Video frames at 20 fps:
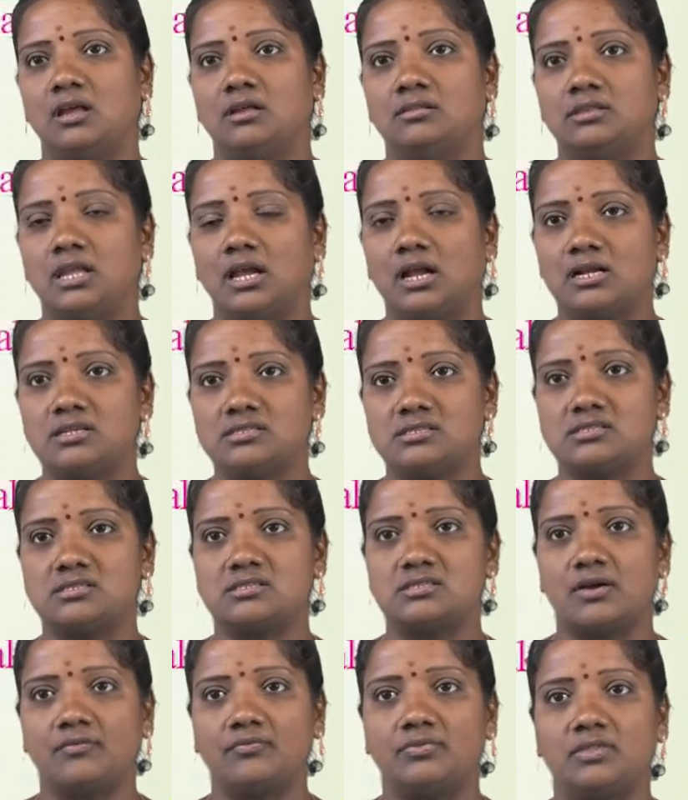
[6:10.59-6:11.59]
They
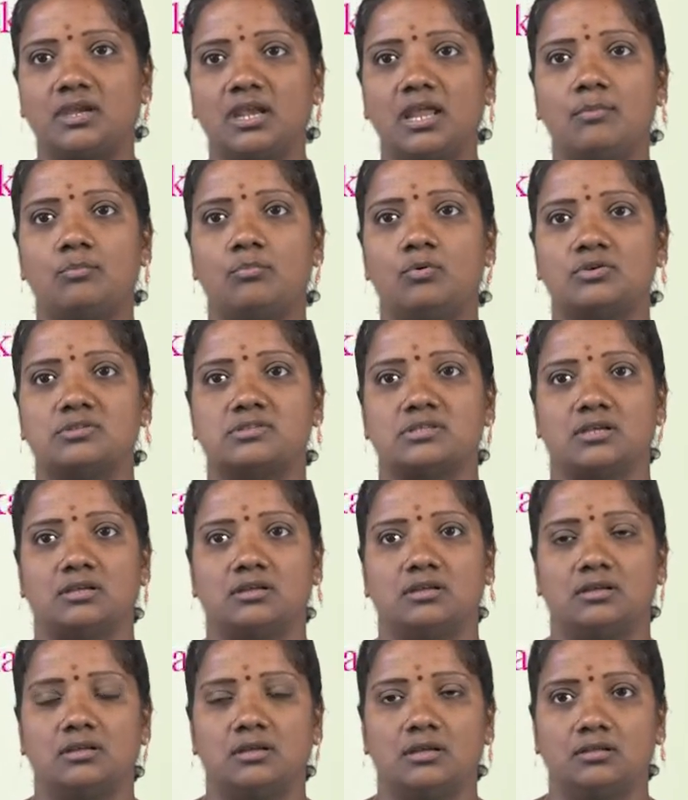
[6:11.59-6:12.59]
consist of 3 books,
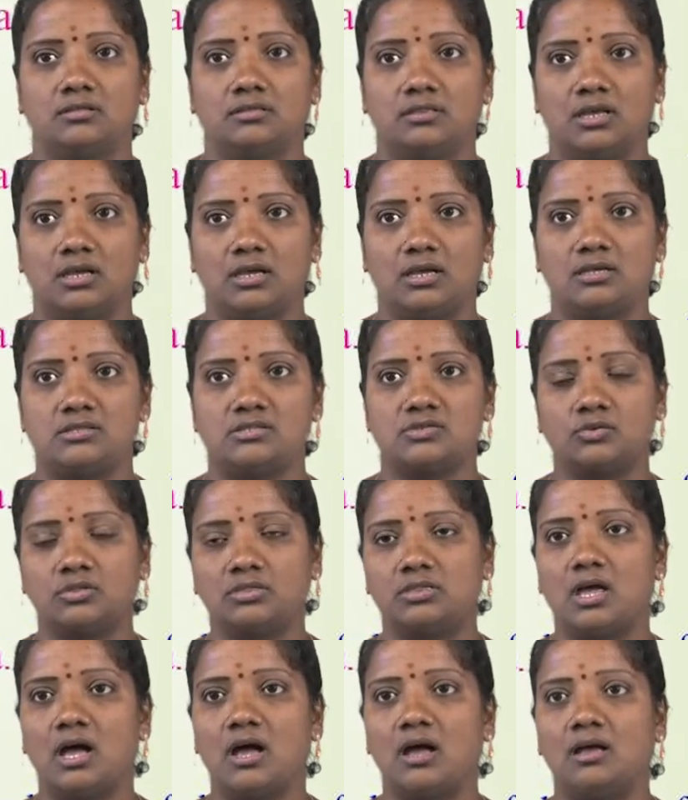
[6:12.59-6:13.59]
the
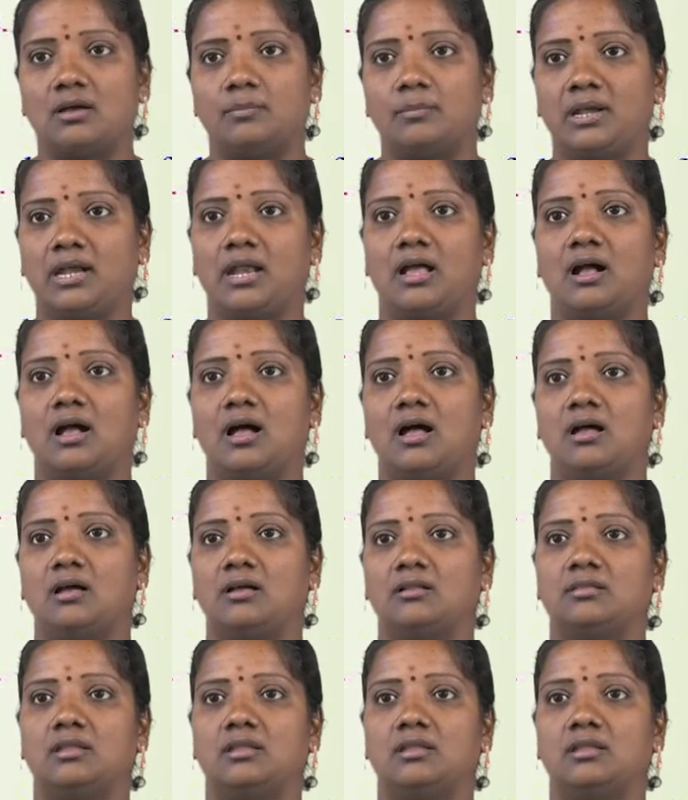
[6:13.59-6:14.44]
Sutta Pidaka,